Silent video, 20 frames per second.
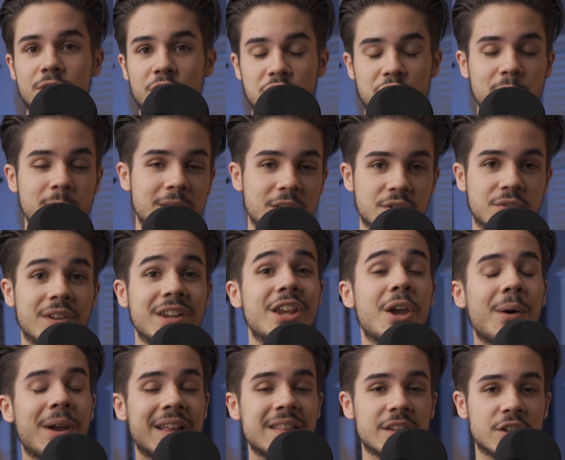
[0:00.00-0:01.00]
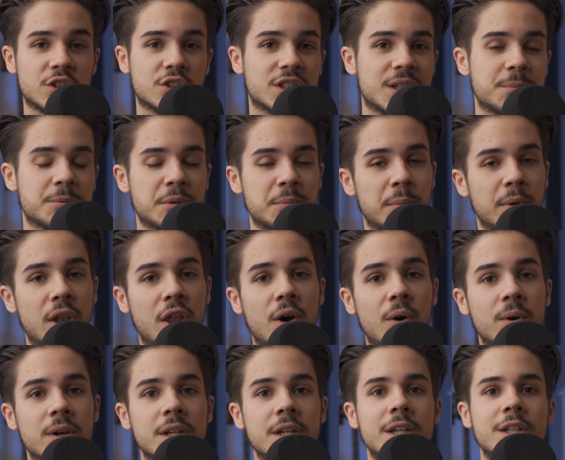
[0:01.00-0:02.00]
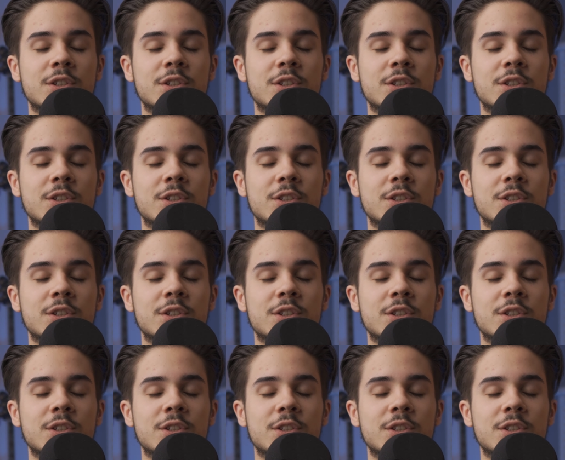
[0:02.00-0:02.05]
to shoot this video in the description below.